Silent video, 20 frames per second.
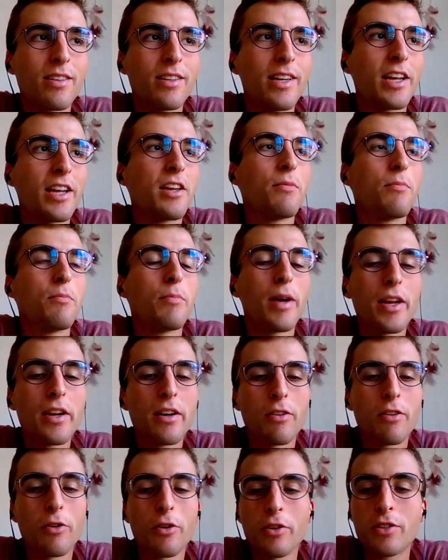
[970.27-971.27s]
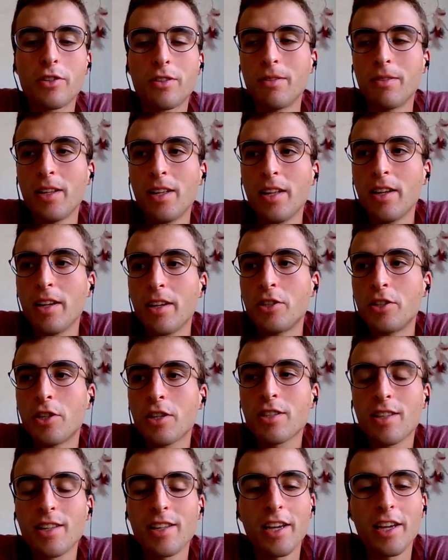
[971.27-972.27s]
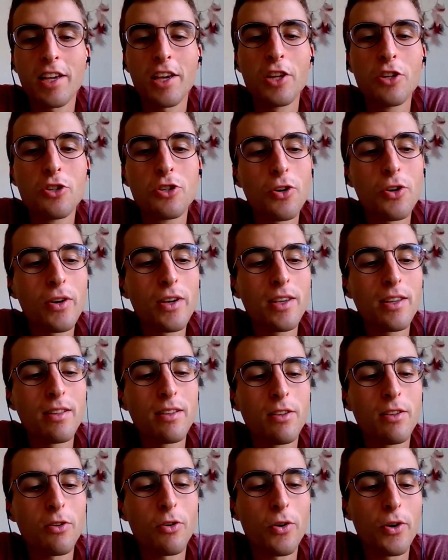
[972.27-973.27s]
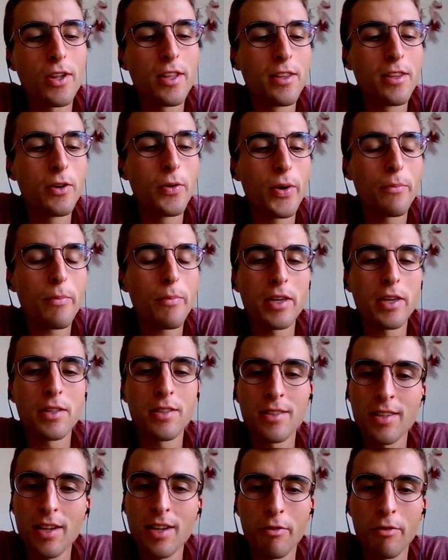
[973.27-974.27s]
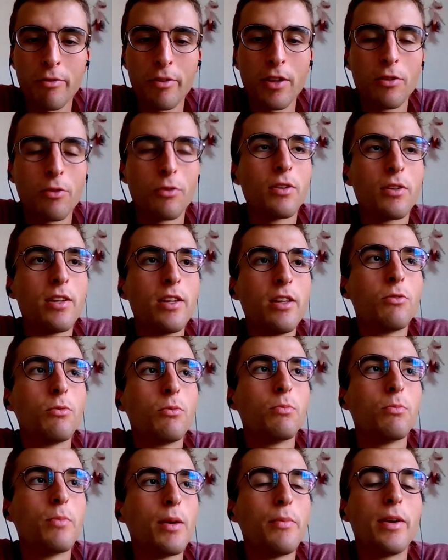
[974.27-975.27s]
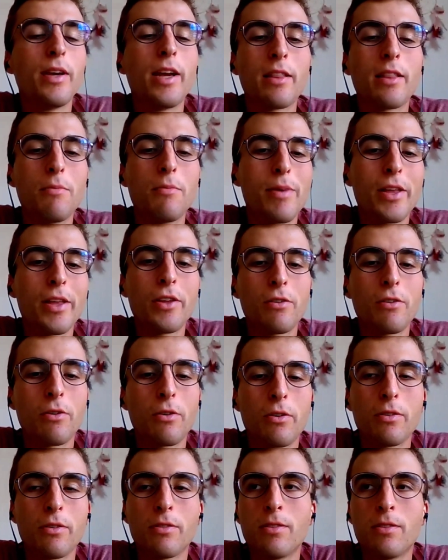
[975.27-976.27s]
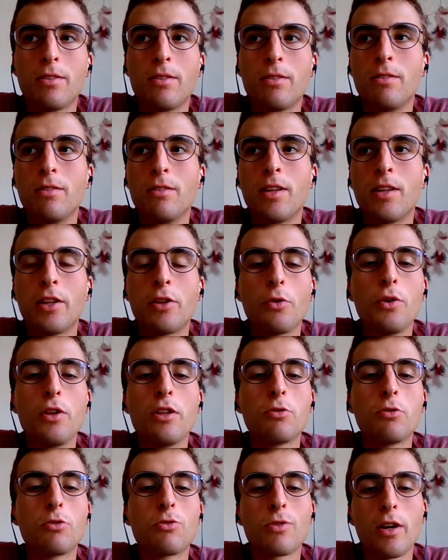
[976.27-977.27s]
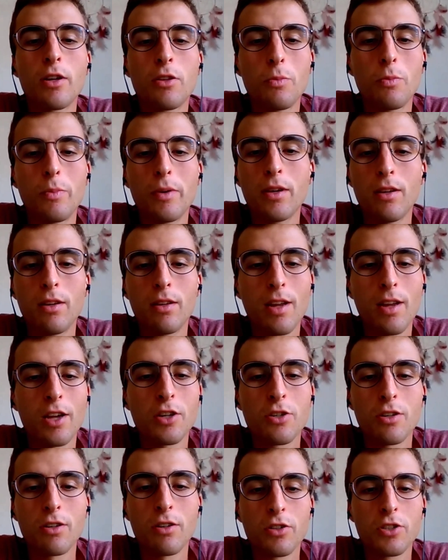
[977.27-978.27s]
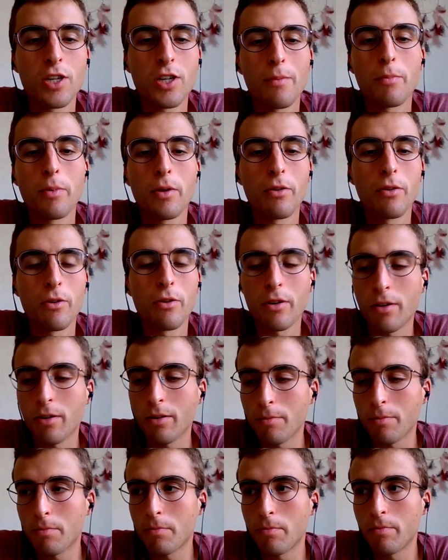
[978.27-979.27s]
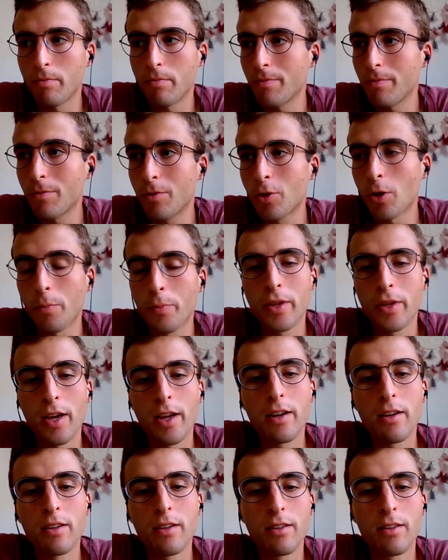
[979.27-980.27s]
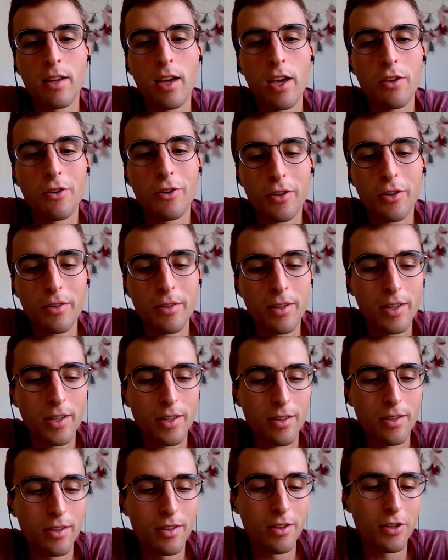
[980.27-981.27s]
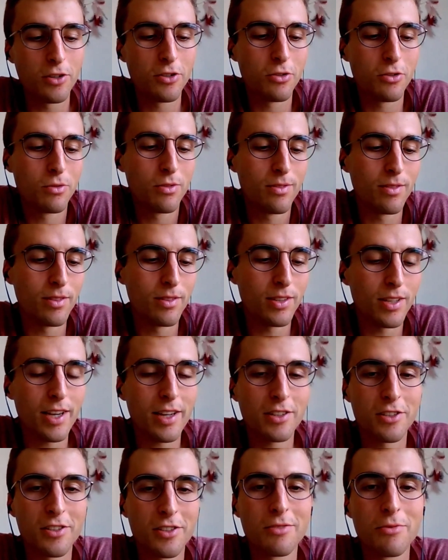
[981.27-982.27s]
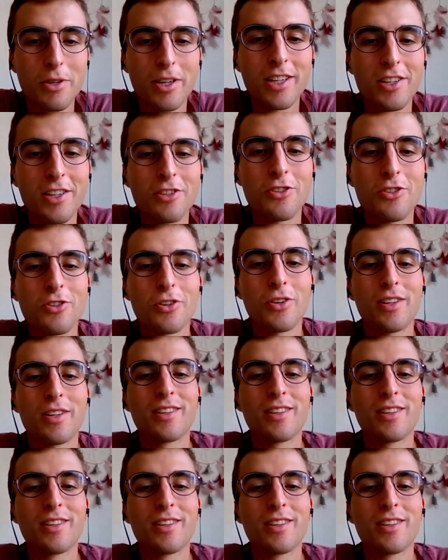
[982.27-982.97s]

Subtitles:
getting better, or just like enjoying the orienteering by itself. They don't need to maybe get better, or they don't need to try to be national champion or top 10 in AOC. Just really enjoy